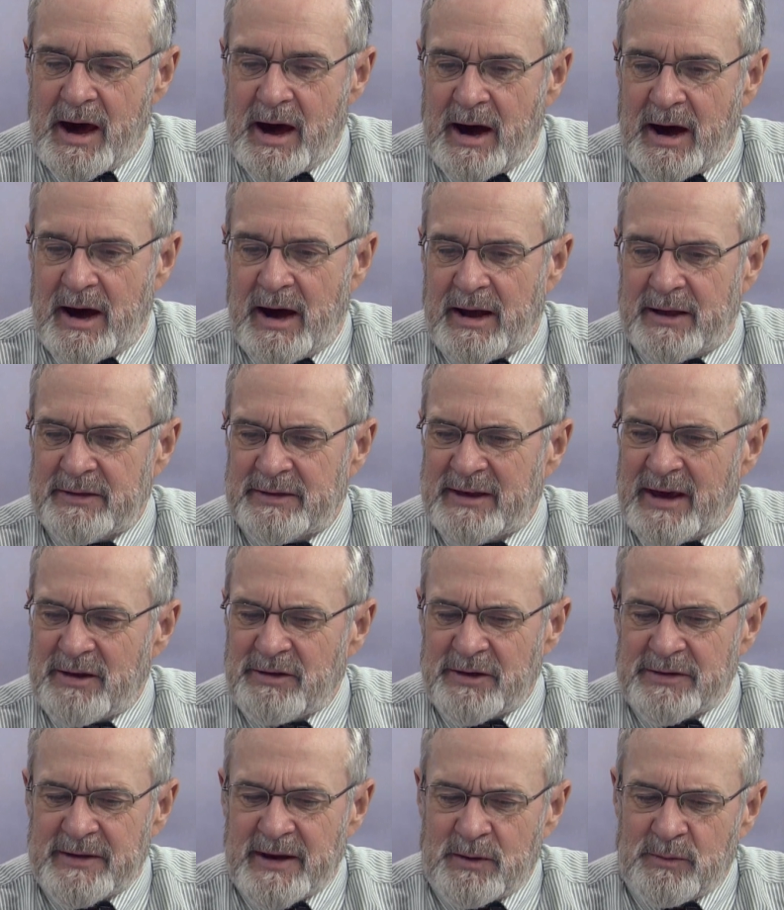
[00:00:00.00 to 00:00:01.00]
Uh, the
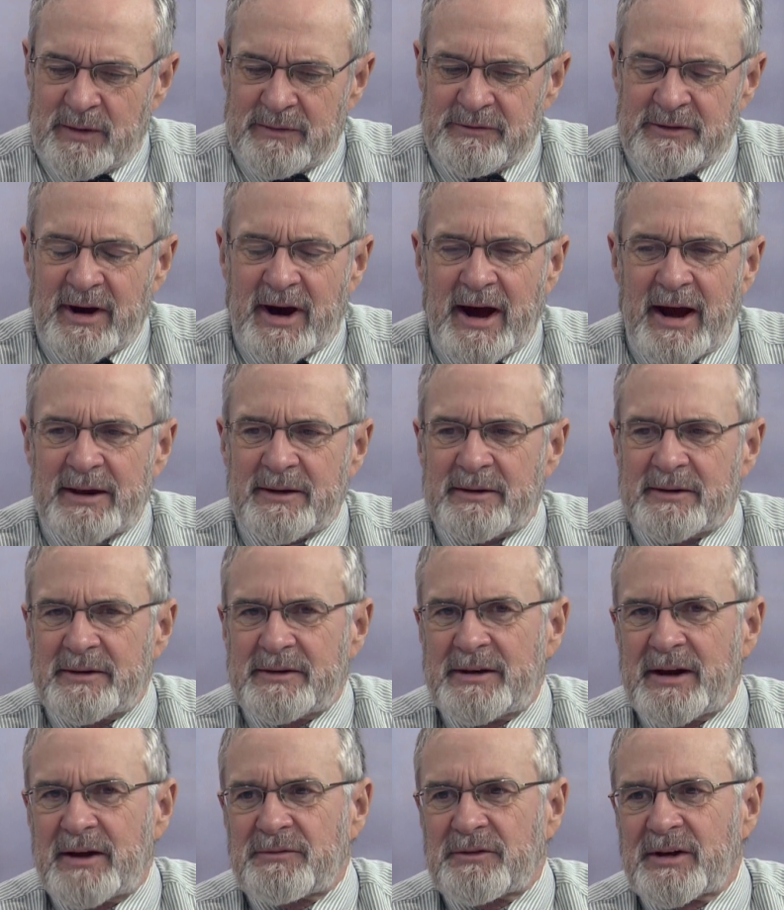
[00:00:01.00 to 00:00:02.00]
other thing we've
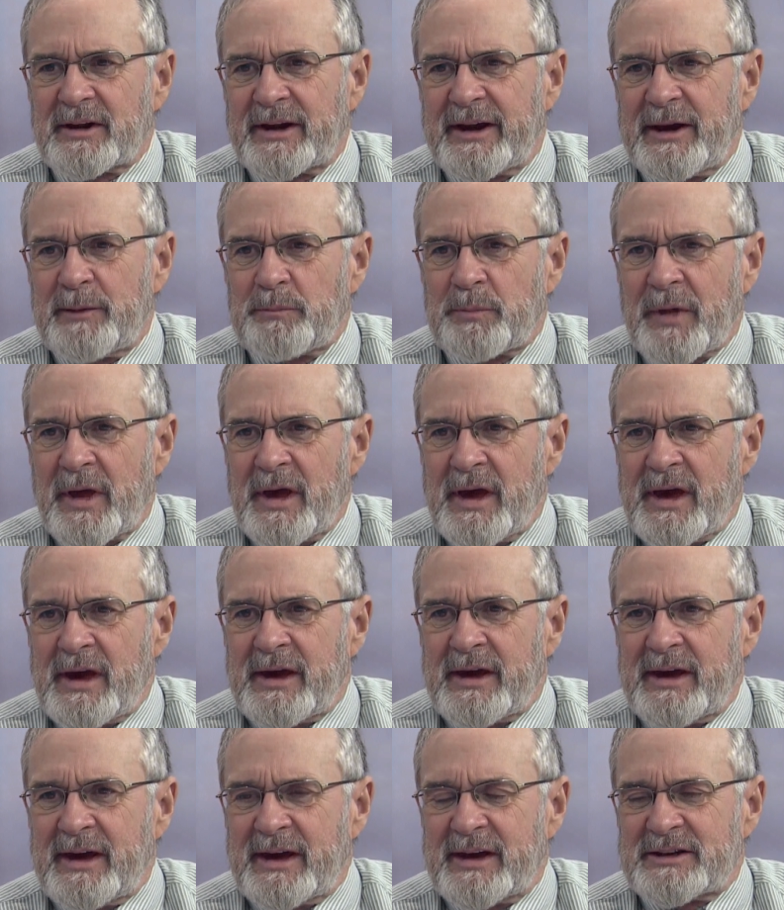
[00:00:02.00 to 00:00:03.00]
done differently
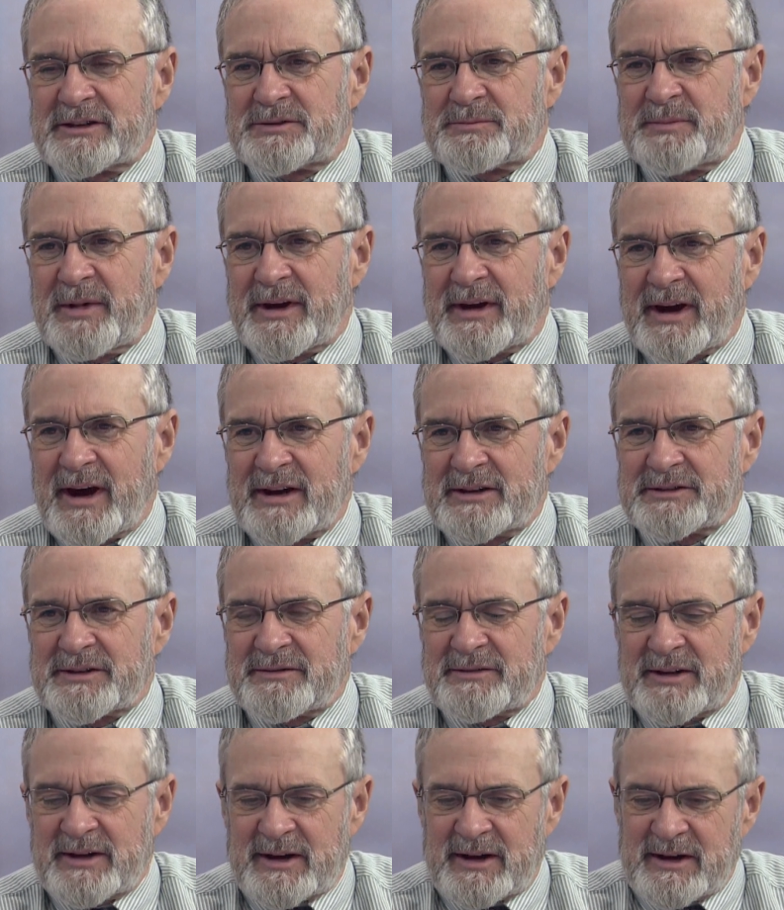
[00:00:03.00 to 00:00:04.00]
is because
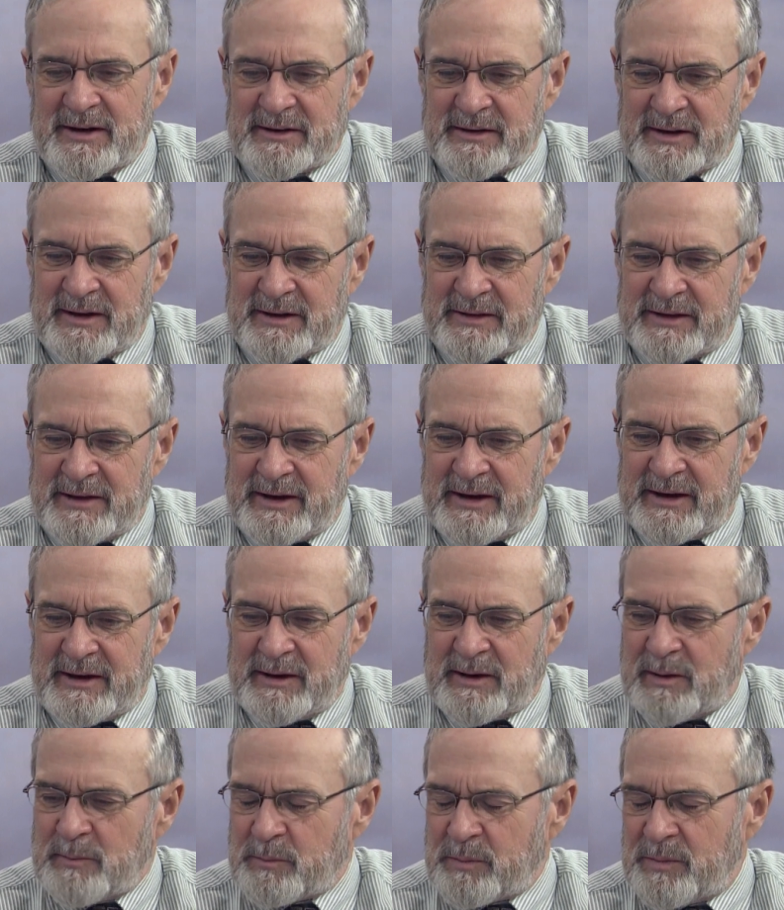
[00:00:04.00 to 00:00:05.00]
of the, uh,
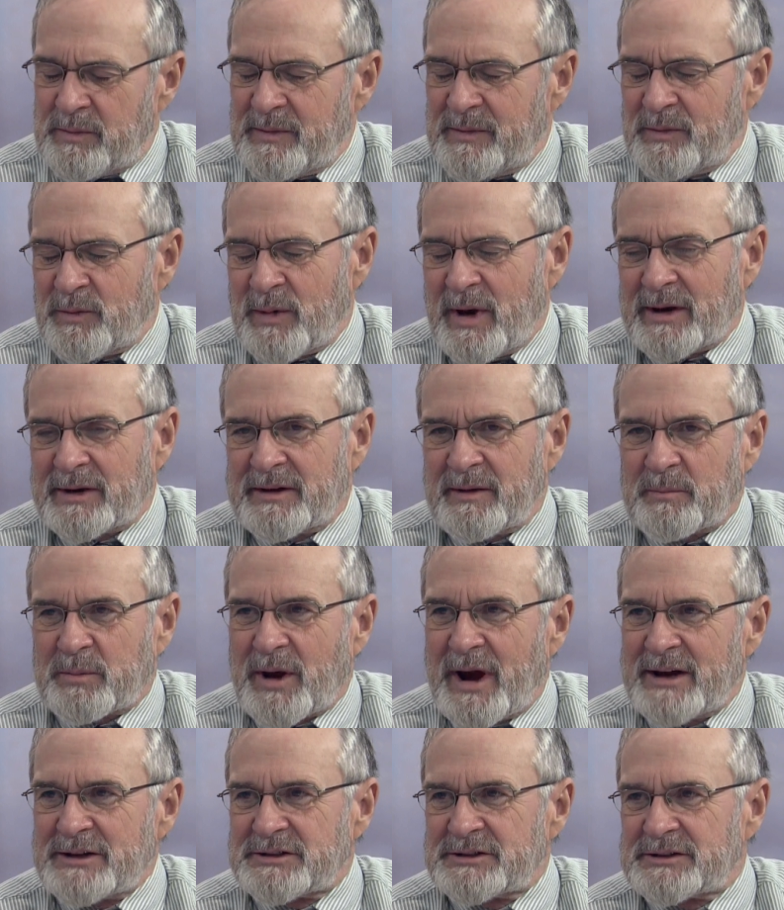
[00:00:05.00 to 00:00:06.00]
the relative
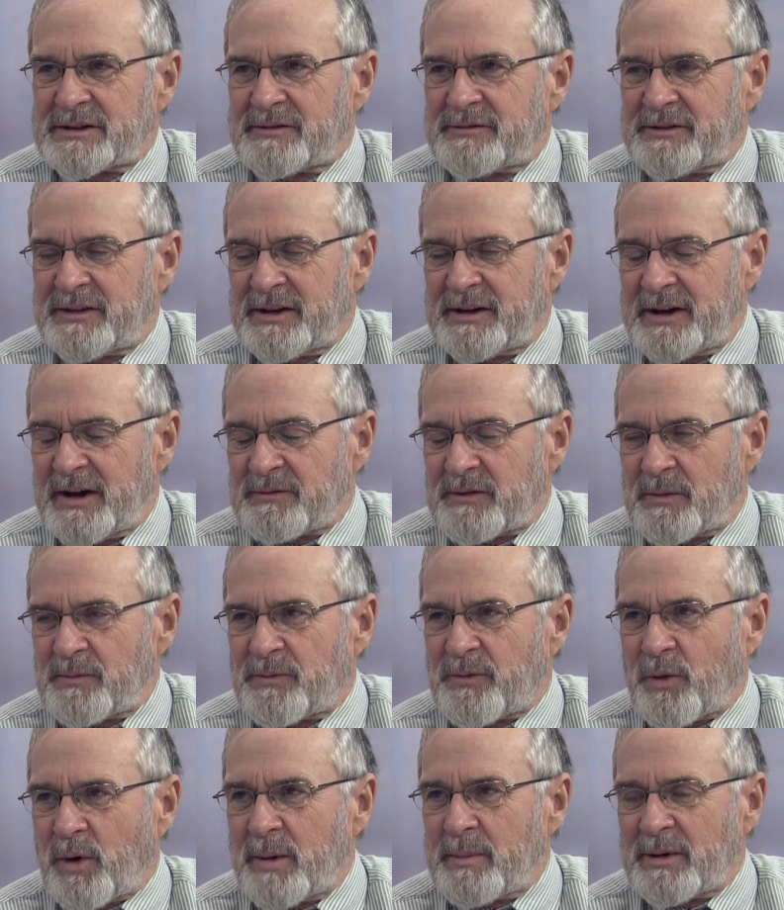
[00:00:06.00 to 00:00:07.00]
prices of the different
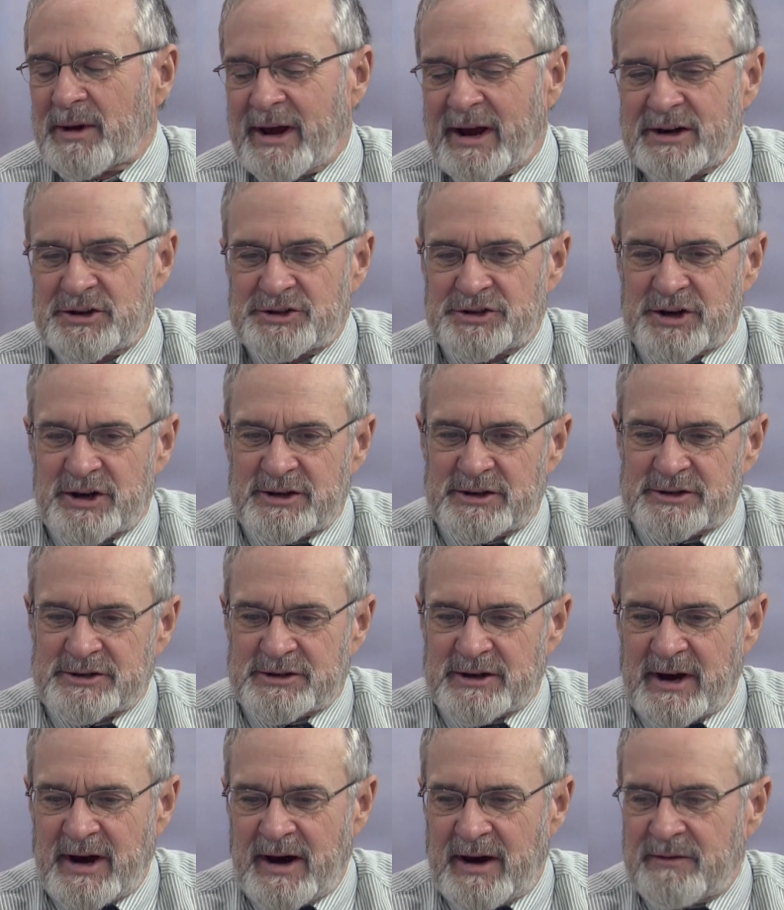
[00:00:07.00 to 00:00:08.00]

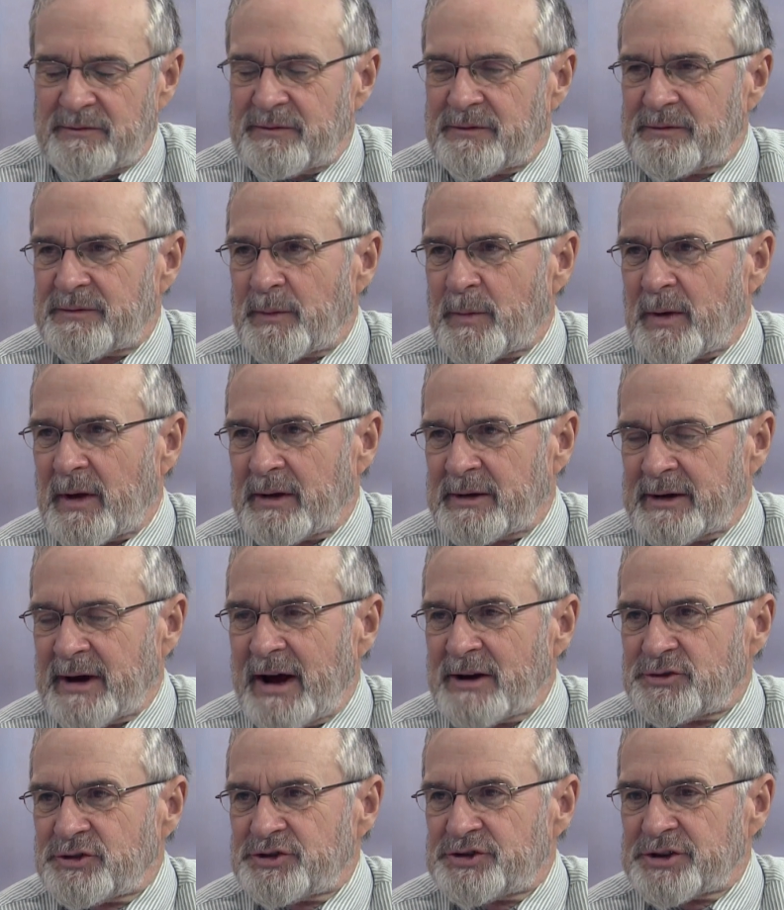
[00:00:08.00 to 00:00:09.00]
formulations of
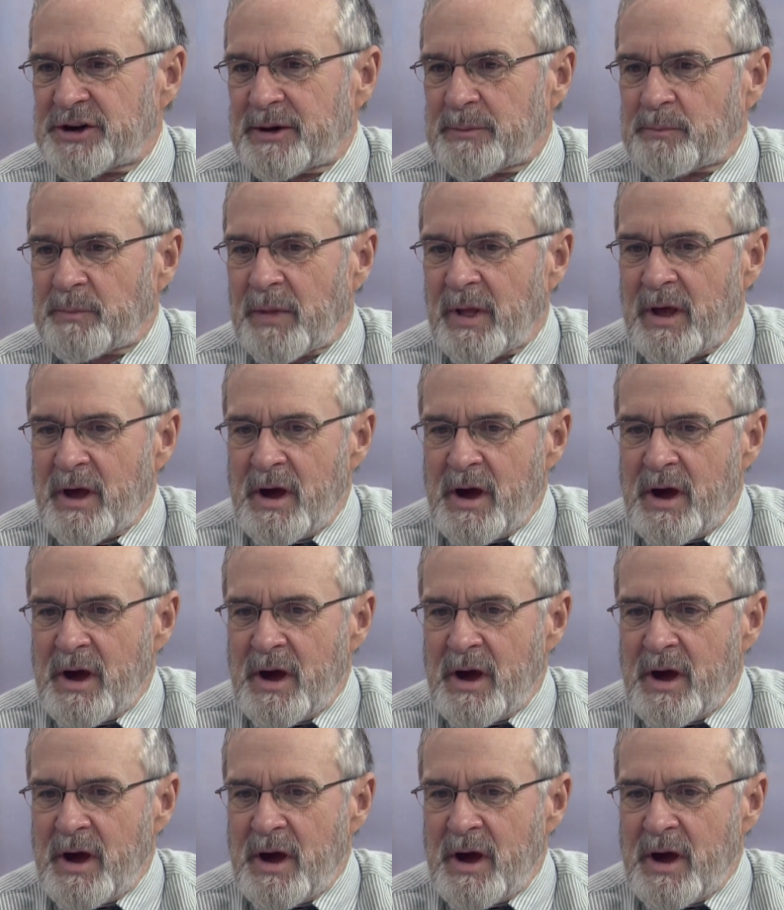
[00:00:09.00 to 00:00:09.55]
nitrogen,